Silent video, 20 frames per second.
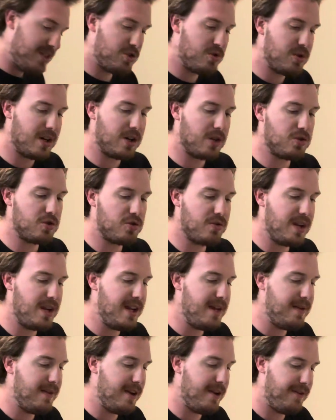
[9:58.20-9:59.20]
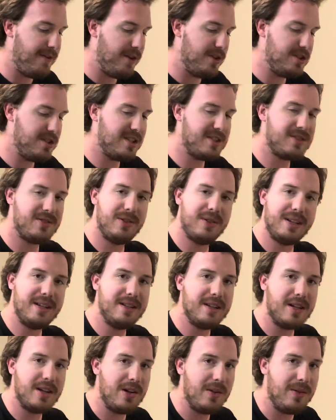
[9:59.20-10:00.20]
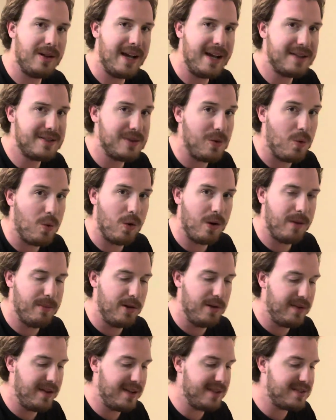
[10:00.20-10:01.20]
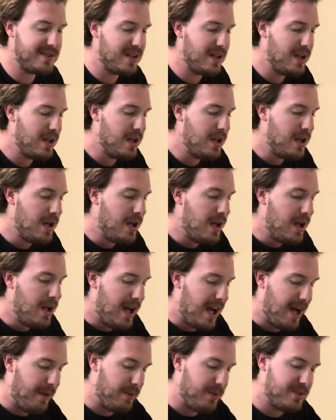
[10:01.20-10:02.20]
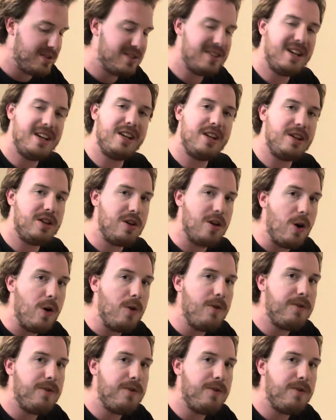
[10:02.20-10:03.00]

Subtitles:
Trick or Treat, if you're just looking to collect horror movies, I will say go